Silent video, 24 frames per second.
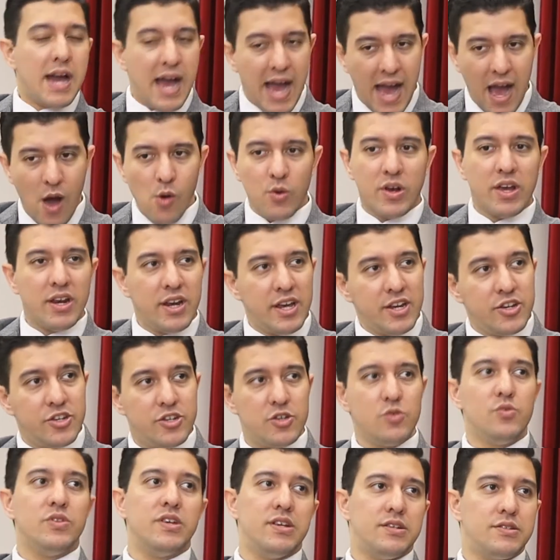How can I
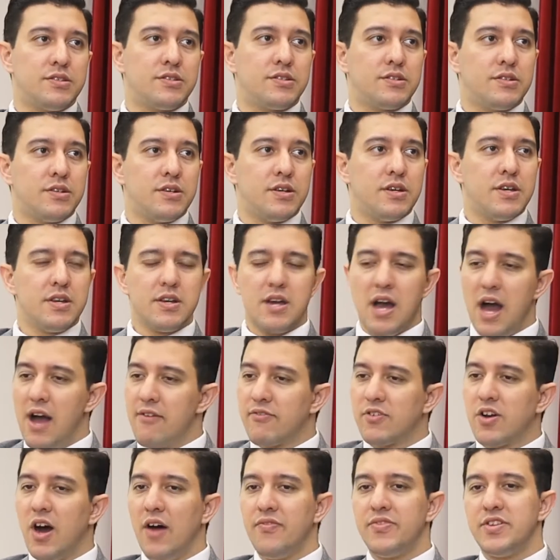do this?
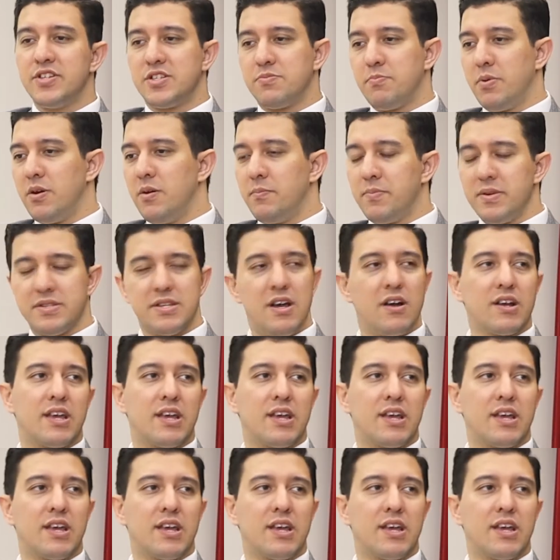I've got this purpose.